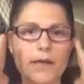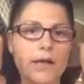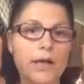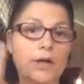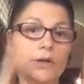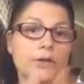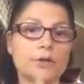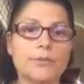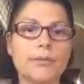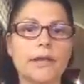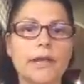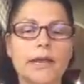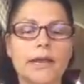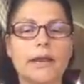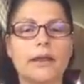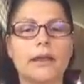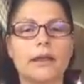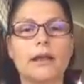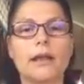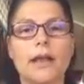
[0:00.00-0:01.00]

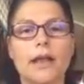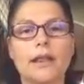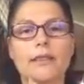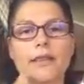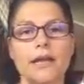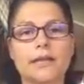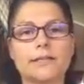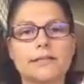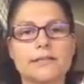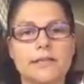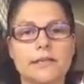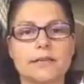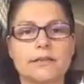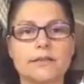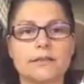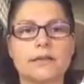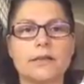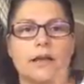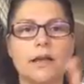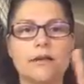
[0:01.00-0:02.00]
beginning, and that's
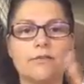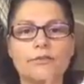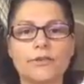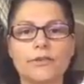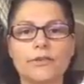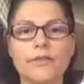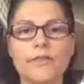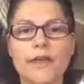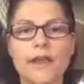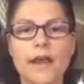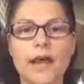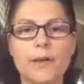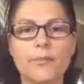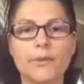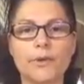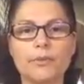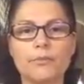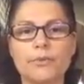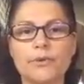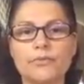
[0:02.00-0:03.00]
it. Everything that
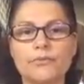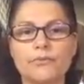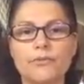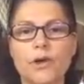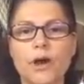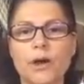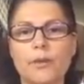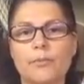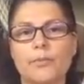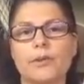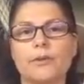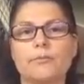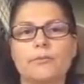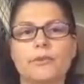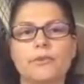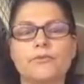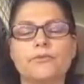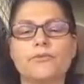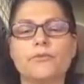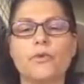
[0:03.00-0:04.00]
happened before,
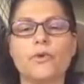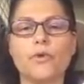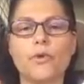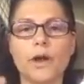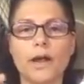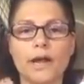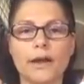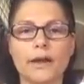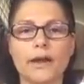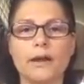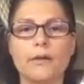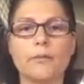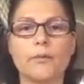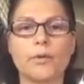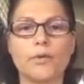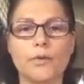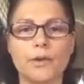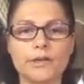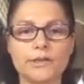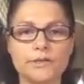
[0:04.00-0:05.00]
and now I'm
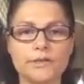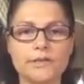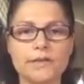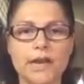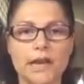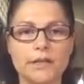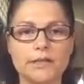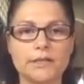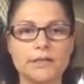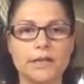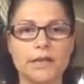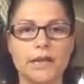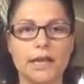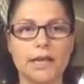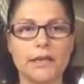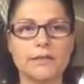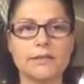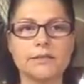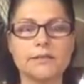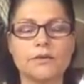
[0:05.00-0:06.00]
going to start
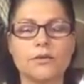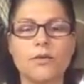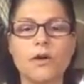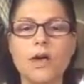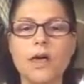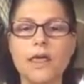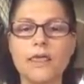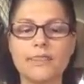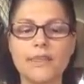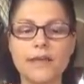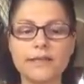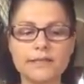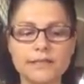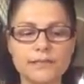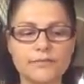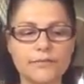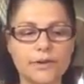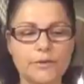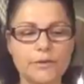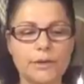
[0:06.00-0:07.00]
again. So that is
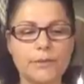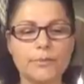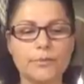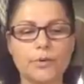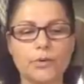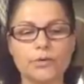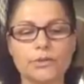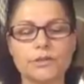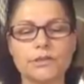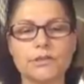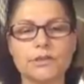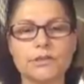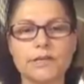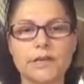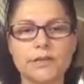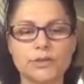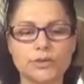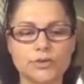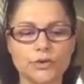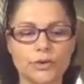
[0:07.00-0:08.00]
very important,
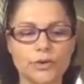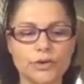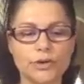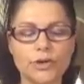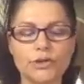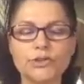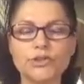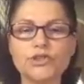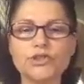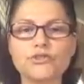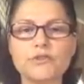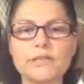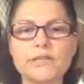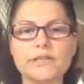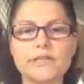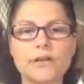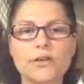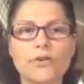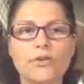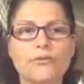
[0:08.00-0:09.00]
that you are not
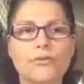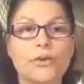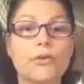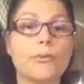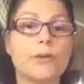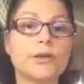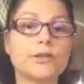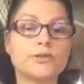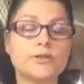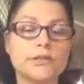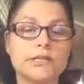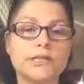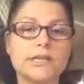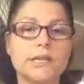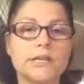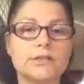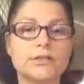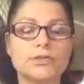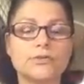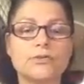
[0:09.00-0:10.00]
stressing over what you
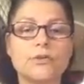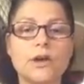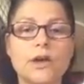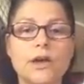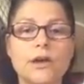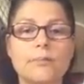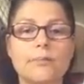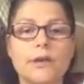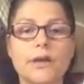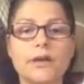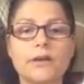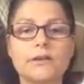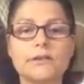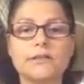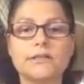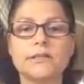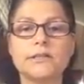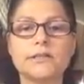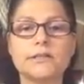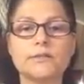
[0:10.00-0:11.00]
didn't do, because
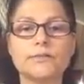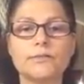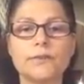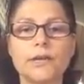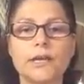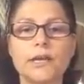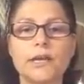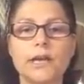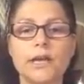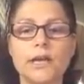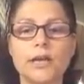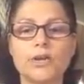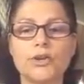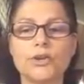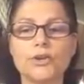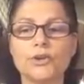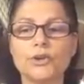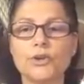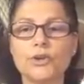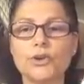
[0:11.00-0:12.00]
this way you're
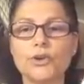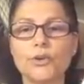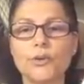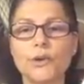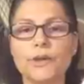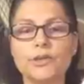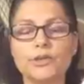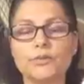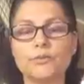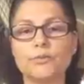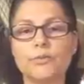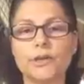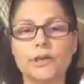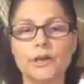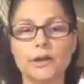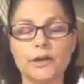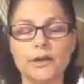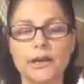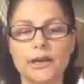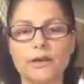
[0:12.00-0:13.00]
not going to be
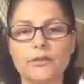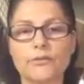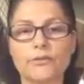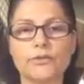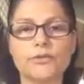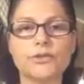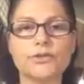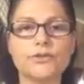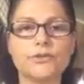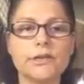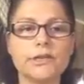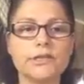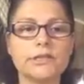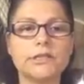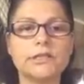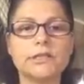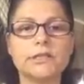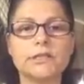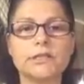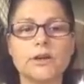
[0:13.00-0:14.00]
again
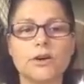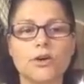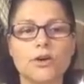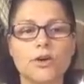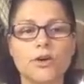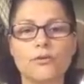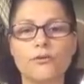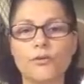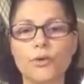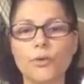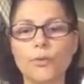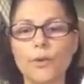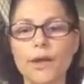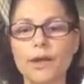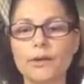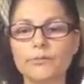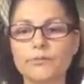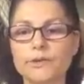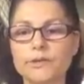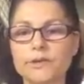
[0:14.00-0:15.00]
frustrated or
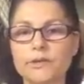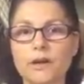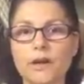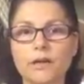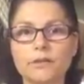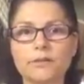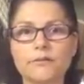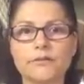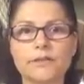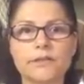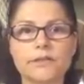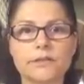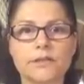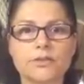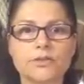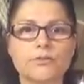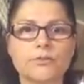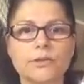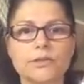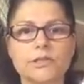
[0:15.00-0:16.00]
overwhelmed with a lot of things that
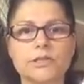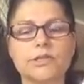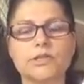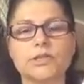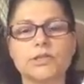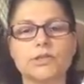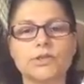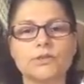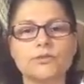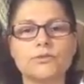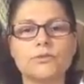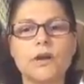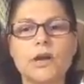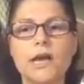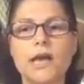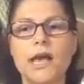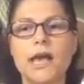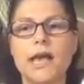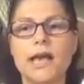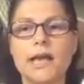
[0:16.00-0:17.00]
you wanted to do,
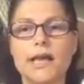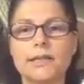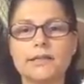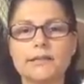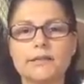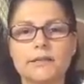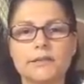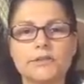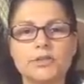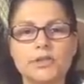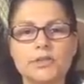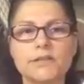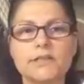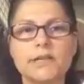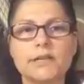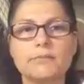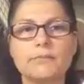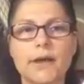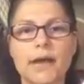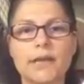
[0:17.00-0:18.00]
and just
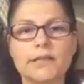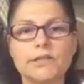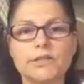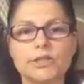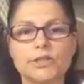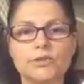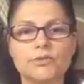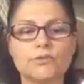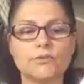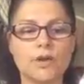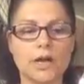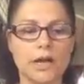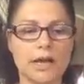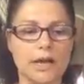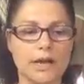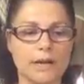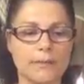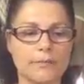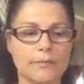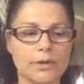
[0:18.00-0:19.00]
get back to
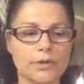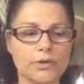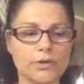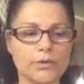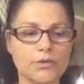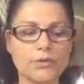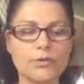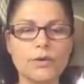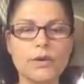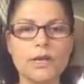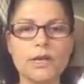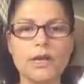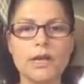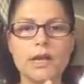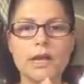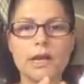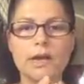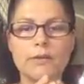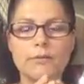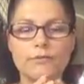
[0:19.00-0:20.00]

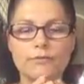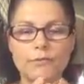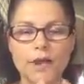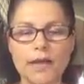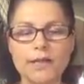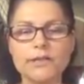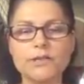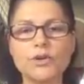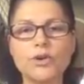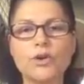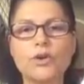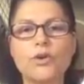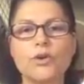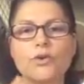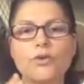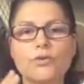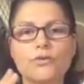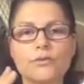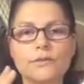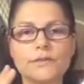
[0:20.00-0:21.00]
write your
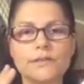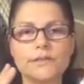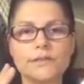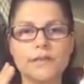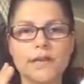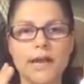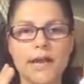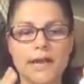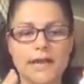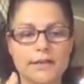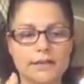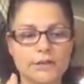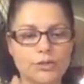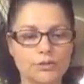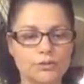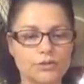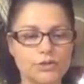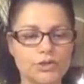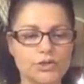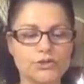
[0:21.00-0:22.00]
goals and
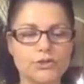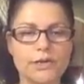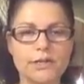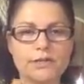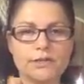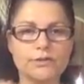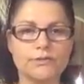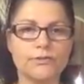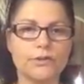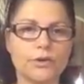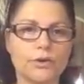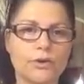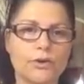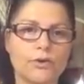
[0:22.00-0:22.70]
don't stress over